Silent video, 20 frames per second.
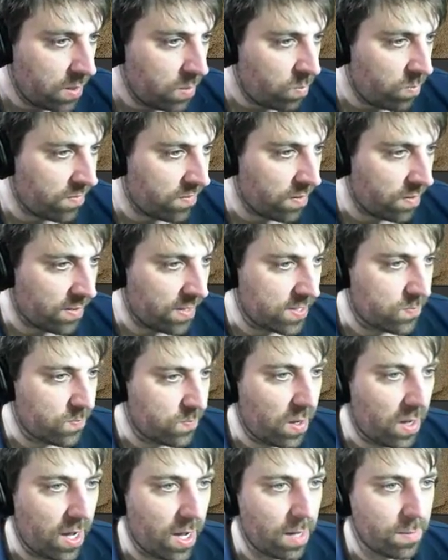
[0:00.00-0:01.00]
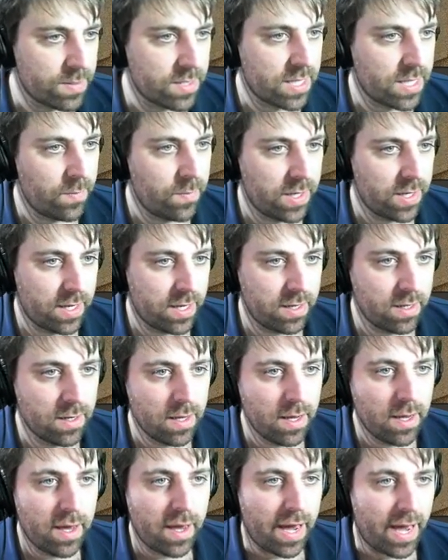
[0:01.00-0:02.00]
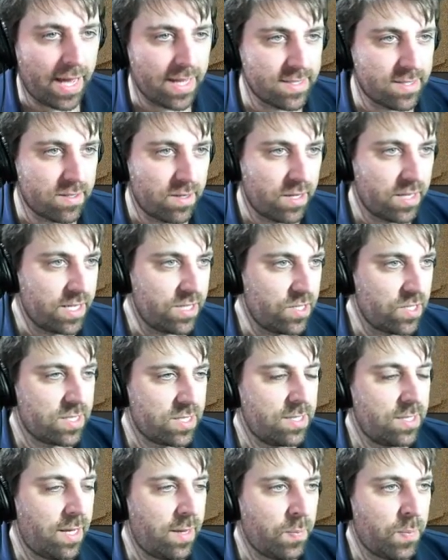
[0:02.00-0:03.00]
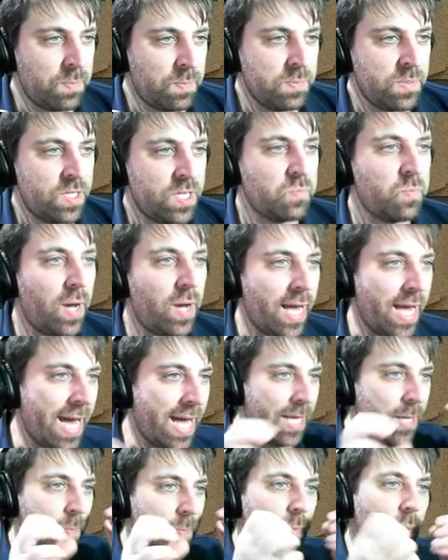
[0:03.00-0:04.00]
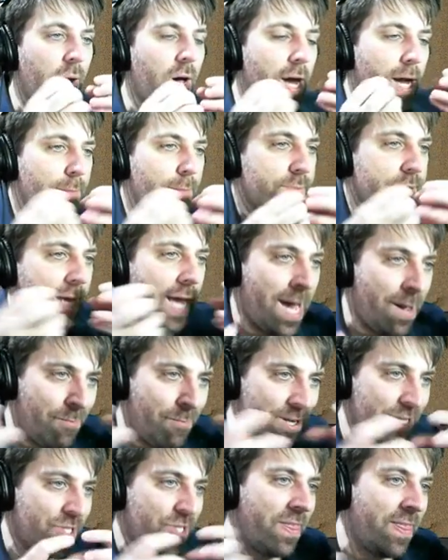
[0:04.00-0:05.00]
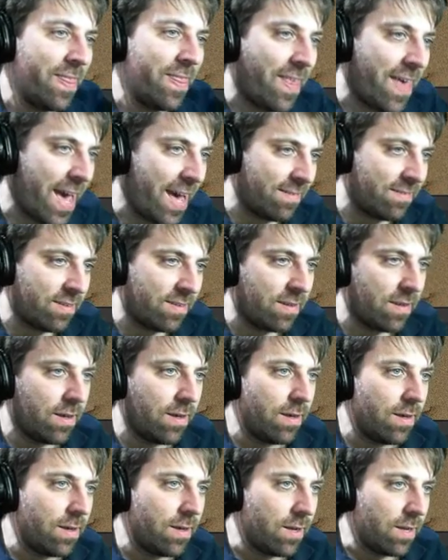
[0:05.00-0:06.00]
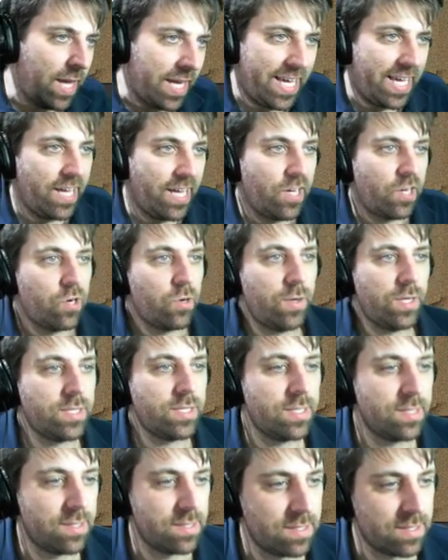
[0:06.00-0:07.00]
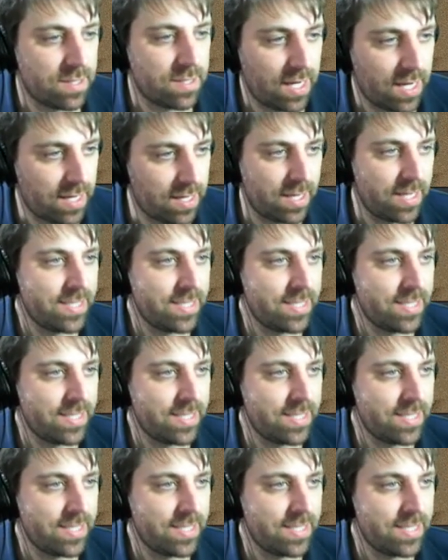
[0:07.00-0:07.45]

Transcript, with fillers: We've got these pipes coming in. And so you can just see just by adding pipes how much that like increases the scene.